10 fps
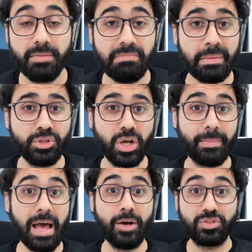Maybe talk
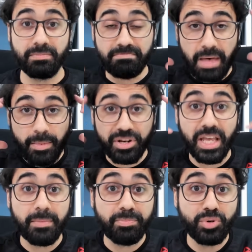about memory
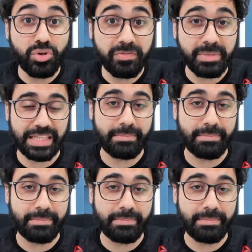improvement